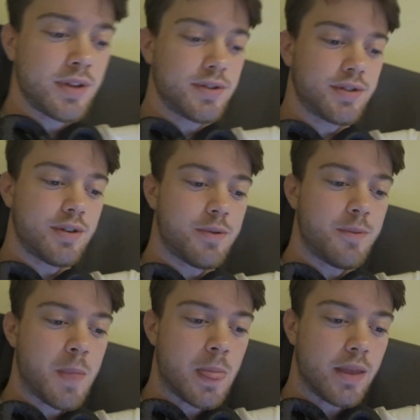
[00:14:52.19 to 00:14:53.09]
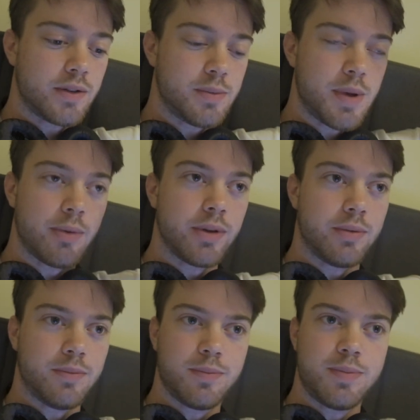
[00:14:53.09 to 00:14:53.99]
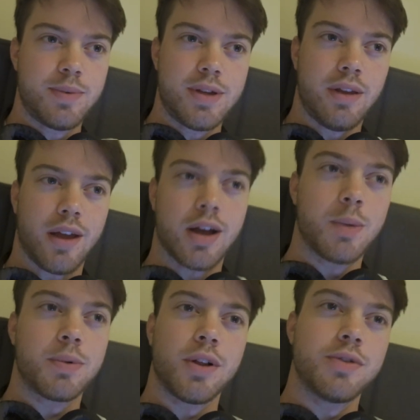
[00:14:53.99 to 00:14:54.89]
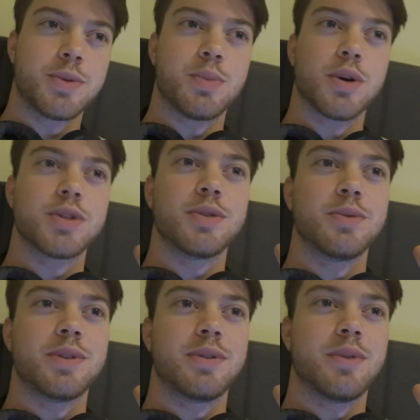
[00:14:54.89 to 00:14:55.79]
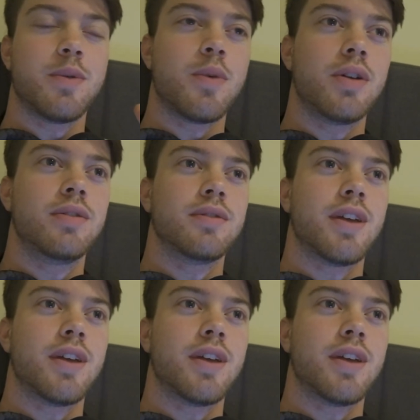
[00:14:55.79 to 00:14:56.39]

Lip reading: So to be able to be like up close and personal with one,